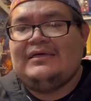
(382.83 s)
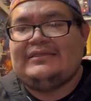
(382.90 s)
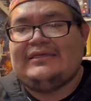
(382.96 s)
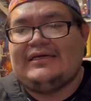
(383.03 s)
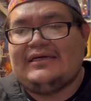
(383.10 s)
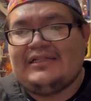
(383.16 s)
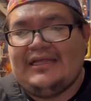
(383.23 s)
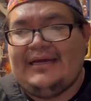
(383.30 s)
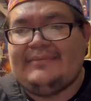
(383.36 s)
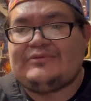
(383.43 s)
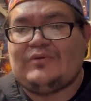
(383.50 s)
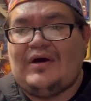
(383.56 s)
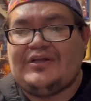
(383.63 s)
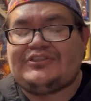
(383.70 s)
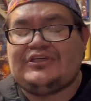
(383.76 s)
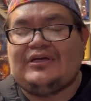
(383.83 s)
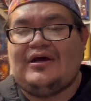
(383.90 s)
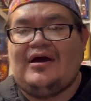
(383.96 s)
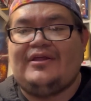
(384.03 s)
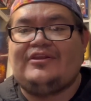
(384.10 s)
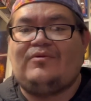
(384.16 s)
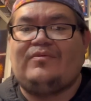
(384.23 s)
The Acclaim's watching
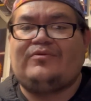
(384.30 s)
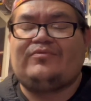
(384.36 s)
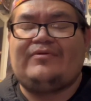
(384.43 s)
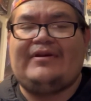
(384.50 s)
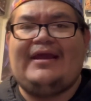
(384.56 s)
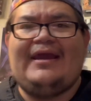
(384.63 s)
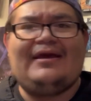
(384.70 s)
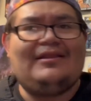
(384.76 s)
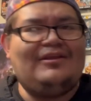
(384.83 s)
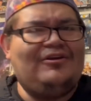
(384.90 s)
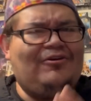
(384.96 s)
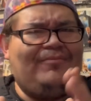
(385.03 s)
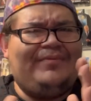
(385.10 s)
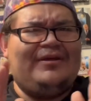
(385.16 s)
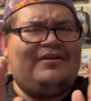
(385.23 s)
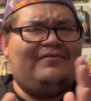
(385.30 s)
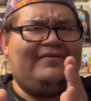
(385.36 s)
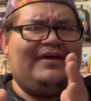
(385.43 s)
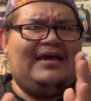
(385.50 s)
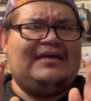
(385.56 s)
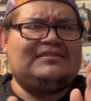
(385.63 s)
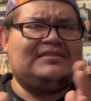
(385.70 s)
on there with Renee. A little bit of
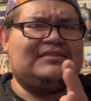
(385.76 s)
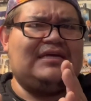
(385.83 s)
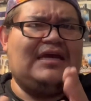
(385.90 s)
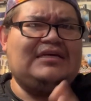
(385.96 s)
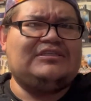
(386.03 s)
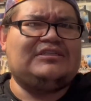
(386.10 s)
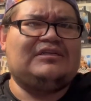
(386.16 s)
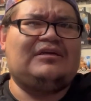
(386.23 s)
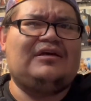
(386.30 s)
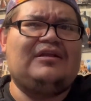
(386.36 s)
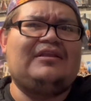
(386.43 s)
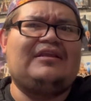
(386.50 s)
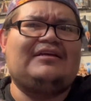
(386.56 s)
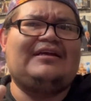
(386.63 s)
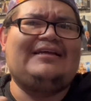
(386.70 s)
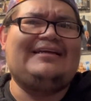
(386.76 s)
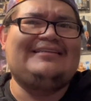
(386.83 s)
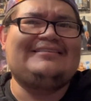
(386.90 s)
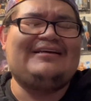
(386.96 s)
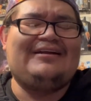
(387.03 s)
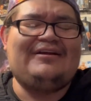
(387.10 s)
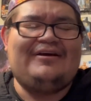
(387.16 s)
a hesitation,
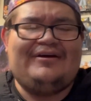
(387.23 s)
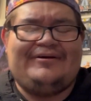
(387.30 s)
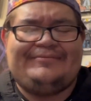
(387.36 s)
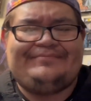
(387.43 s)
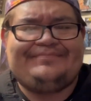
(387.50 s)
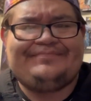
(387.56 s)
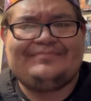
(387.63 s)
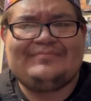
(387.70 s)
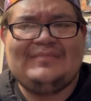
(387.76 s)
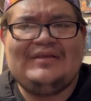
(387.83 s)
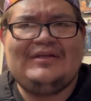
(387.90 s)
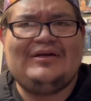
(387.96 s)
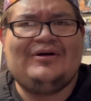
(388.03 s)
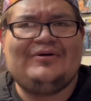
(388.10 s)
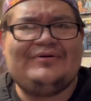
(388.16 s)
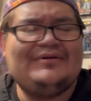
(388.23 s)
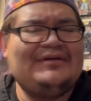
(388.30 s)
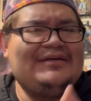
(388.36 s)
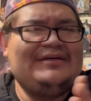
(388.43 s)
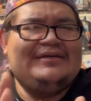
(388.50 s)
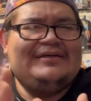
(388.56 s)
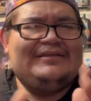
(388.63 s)
and you know,
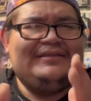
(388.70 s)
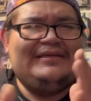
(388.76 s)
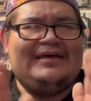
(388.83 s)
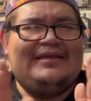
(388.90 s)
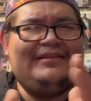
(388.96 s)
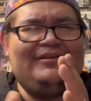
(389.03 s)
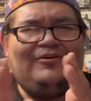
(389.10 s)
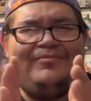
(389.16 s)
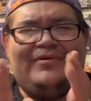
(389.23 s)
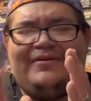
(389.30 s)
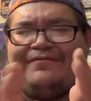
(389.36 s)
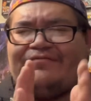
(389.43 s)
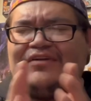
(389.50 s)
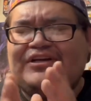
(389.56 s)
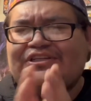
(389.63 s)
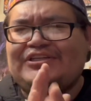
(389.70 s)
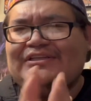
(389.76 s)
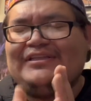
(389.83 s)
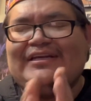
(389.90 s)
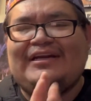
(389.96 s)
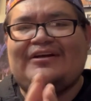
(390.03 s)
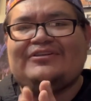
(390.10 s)
they got a little bit of
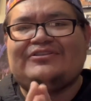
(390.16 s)
friction there.